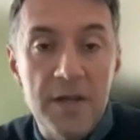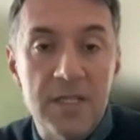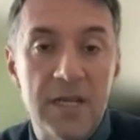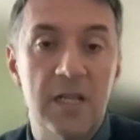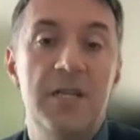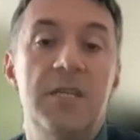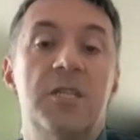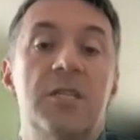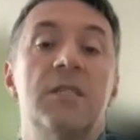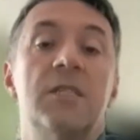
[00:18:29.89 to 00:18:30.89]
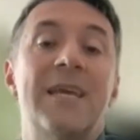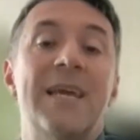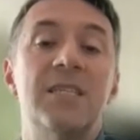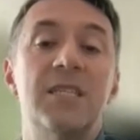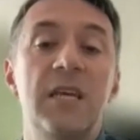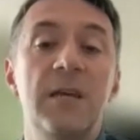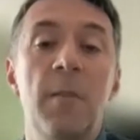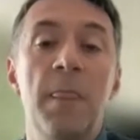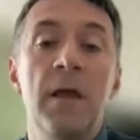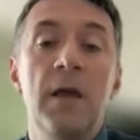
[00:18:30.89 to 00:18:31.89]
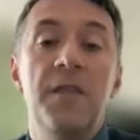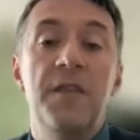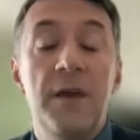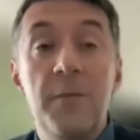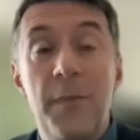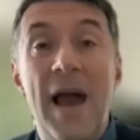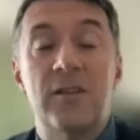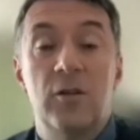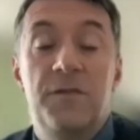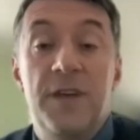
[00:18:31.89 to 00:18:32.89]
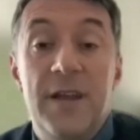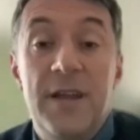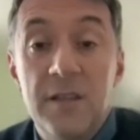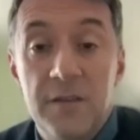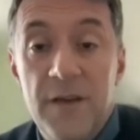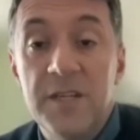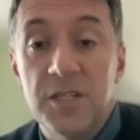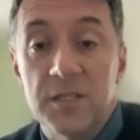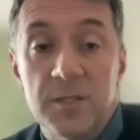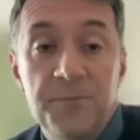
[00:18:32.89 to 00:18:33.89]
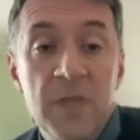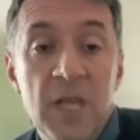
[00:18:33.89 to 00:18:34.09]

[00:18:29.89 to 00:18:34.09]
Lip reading: and clinicians can see the impact of their interventions.